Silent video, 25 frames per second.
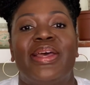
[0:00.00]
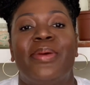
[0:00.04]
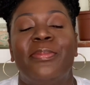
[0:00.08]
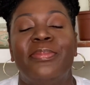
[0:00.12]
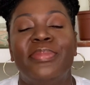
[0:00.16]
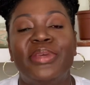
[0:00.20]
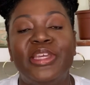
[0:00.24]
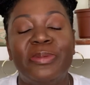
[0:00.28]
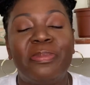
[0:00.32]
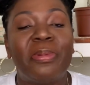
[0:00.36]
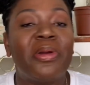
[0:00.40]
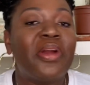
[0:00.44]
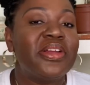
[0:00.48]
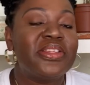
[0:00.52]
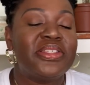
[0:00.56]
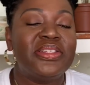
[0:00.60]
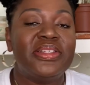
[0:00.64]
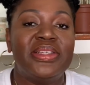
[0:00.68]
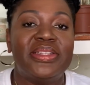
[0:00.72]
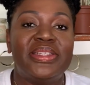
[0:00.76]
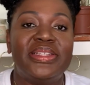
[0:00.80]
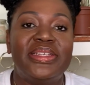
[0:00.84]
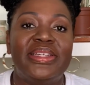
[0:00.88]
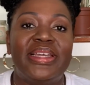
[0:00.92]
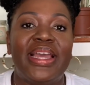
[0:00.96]
me
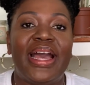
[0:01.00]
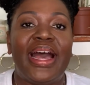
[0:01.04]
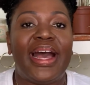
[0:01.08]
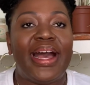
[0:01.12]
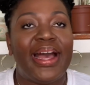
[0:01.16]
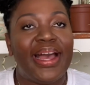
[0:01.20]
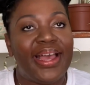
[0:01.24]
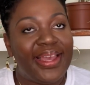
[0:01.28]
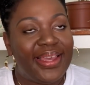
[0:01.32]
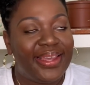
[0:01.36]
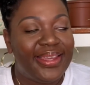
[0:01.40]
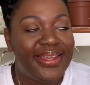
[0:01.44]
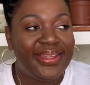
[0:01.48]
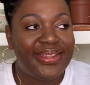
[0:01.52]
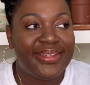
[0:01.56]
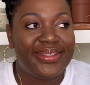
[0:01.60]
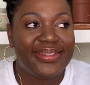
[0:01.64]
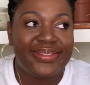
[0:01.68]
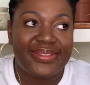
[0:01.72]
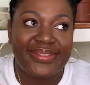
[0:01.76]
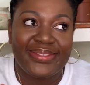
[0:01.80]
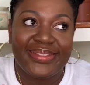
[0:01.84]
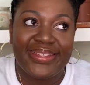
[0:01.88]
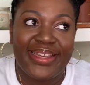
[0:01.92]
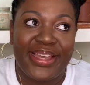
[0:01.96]
personally, I
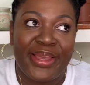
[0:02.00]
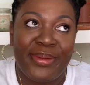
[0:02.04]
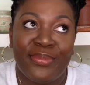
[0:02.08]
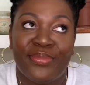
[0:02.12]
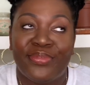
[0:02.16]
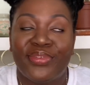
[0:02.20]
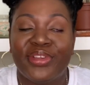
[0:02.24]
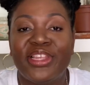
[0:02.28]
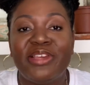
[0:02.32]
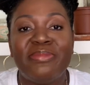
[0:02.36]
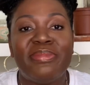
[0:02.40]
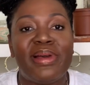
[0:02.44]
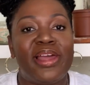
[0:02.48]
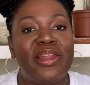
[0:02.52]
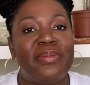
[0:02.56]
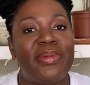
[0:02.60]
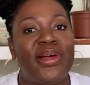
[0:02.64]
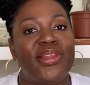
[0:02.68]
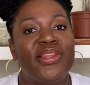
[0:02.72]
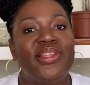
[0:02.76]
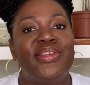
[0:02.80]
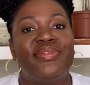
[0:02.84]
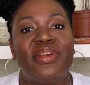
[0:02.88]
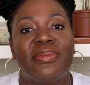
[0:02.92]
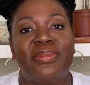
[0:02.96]
am really bad about
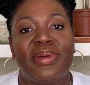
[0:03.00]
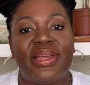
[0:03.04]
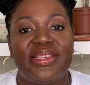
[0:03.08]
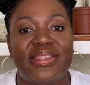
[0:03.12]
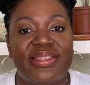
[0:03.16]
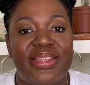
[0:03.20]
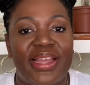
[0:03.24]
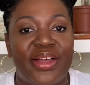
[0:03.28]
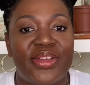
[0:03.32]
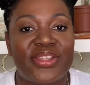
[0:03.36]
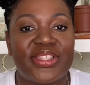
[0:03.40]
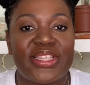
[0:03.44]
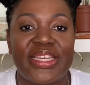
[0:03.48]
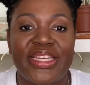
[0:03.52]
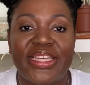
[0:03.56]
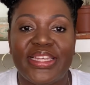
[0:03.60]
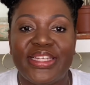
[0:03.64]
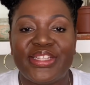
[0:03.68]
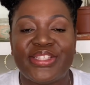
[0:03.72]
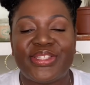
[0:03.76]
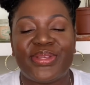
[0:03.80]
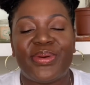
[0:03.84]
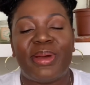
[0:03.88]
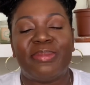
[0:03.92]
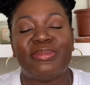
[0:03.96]
leaving my styles in,
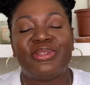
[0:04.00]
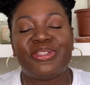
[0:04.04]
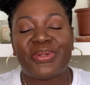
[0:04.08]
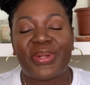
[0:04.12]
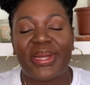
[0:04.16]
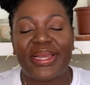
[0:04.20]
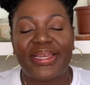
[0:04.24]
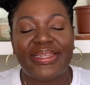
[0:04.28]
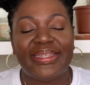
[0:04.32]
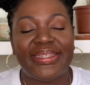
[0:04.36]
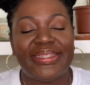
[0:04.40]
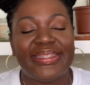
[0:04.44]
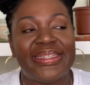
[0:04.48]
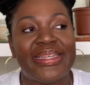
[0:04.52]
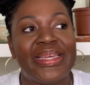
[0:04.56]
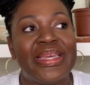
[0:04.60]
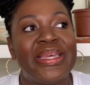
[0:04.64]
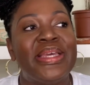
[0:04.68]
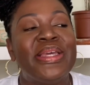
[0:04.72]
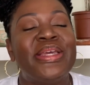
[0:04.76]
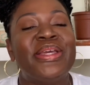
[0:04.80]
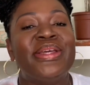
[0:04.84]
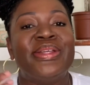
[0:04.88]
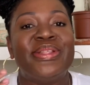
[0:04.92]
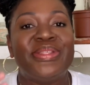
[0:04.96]
so I'm trying
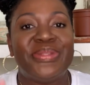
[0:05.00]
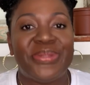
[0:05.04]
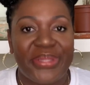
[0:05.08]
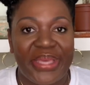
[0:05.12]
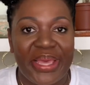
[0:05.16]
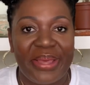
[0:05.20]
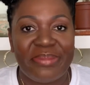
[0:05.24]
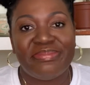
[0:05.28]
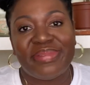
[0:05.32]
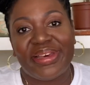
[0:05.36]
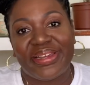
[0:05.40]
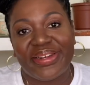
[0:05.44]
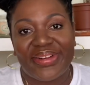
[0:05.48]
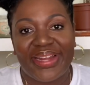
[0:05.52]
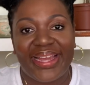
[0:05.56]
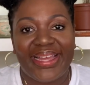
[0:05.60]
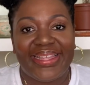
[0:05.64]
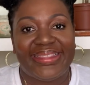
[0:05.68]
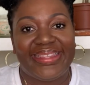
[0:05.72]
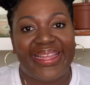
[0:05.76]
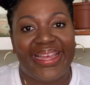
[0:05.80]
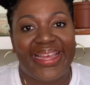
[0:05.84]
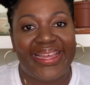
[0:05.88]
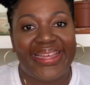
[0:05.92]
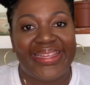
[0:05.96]
to get better at
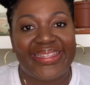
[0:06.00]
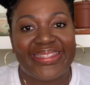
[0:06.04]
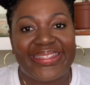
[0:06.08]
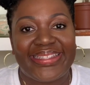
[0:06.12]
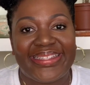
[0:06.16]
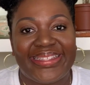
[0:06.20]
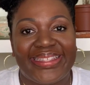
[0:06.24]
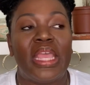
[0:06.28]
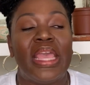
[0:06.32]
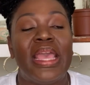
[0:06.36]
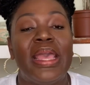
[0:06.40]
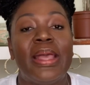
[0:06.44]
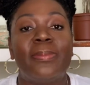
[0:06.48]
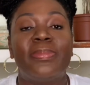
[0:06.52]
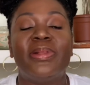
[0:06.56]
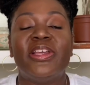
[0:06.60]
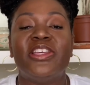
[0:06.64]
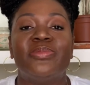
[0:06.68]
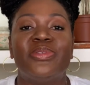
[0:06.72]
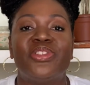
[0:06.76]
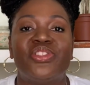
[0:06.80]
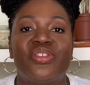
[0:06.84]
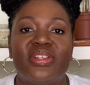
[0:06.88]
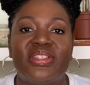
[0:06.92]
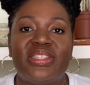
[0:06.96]
that. Please be
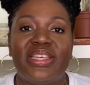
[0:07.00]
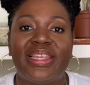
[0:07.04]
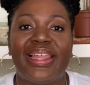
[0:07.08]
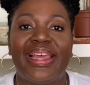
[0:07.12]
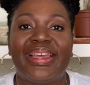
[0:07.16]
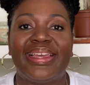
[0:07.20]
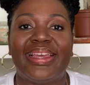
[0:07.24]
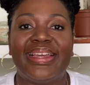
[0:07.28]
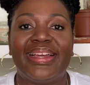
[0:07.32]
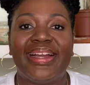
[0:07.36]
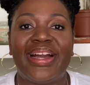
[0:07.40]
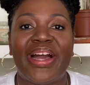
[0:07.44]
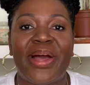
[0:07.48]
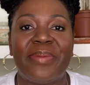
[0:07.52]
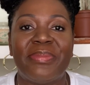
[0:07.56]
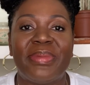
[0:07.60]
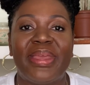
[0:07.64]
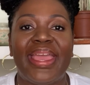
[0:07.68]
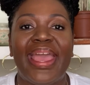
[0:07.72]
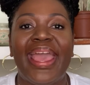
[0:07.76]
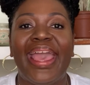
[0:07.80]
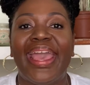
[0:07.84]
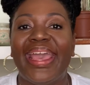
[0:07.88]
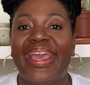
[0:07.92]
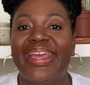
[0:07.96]
sure to like and comment,
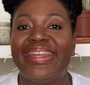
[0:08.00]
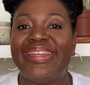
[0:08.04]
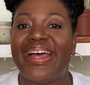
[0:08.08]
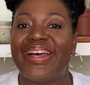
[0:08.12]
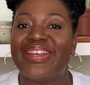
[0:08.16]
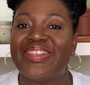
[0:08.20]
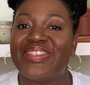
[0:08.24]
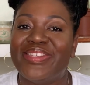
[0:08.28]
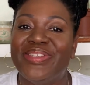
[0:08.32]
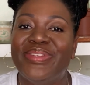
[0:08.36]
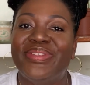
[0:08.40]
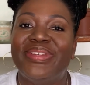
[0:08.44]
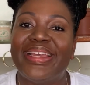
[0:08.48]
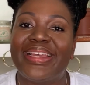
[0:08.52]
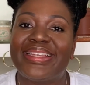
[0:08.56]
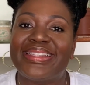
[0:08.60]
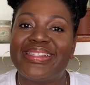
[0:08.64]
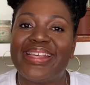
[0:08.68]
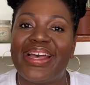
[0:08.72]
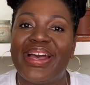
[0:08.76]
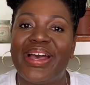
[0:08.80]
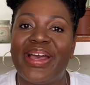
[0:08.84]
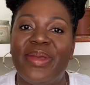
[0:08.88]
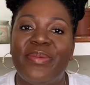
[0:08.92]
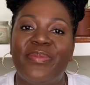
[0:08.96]
and I'll see you next
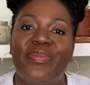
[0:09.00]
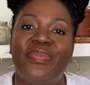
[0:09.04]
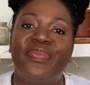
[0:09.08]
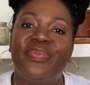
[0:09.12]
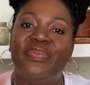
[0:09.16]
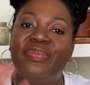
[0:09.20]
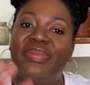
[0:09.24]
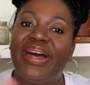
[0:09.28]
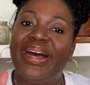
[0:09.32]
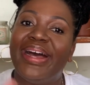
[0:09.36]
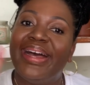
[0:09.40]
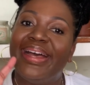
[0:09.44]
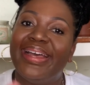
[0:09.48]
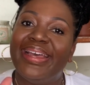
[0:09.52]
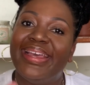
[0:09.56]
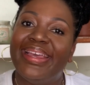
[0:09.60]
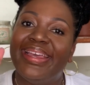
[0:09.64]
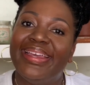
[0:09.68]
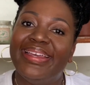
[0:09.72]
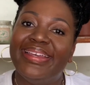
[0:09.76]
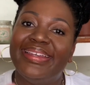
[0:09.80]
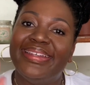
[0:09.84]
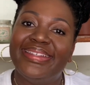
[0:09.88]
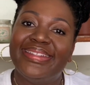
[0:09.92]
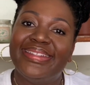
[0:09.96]
time. Bye.